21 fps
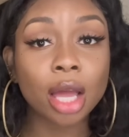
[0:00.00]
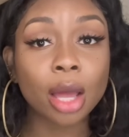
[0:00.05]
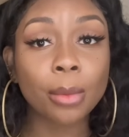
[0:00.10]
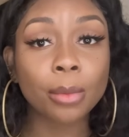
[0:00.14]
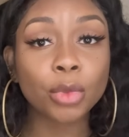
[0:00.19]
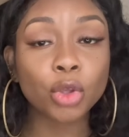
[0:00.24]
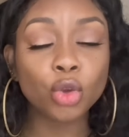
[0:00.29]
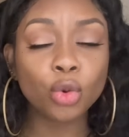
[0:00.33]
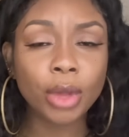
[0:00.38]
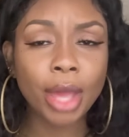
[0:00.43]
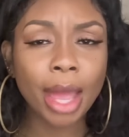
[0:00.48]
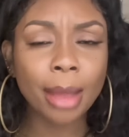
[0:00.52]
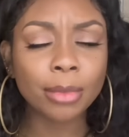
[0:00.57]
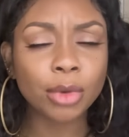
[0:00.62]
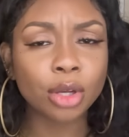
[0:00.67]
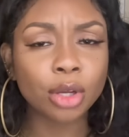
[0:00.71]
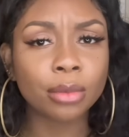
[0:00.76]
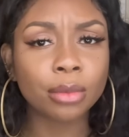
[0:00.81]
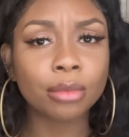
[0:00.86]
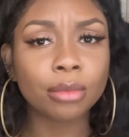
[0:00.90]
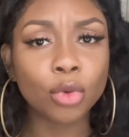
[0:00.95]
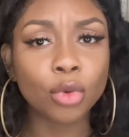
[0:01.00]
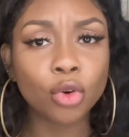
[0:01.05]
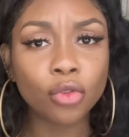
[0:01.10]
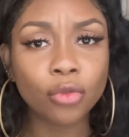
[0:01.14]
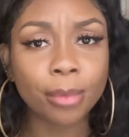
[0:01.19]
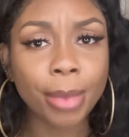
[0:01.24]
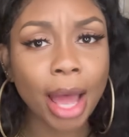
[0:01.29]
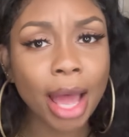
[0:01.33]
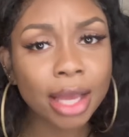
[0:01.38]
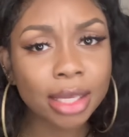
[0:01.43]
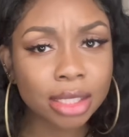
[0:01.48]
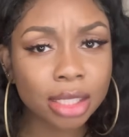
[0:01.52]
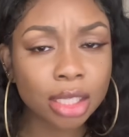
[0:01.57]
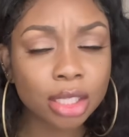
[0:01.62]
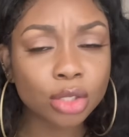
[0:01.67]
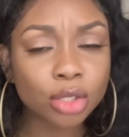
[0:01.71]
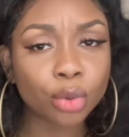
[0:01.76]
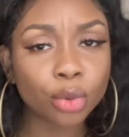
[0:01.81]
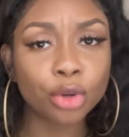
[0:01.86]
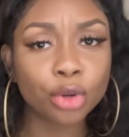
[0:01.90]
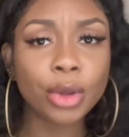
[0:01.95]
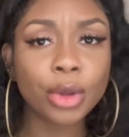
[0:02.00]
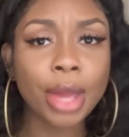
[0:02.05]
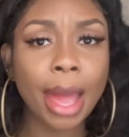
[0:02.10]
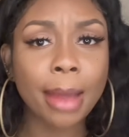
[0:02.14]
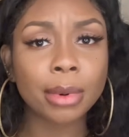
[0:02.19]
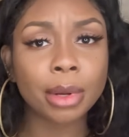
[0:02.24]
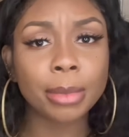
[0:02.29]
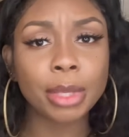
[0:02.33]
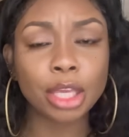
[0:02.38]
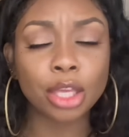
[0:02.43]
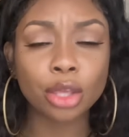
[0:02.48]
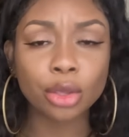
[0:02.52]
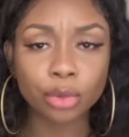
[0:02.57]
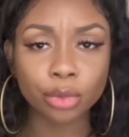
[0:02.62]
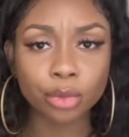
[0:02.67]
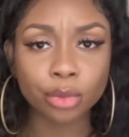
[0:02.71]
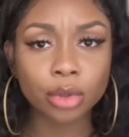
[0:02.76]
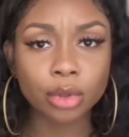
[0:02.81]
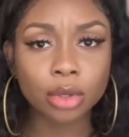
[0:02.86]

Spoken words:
you came to move boxes or you came to be cute?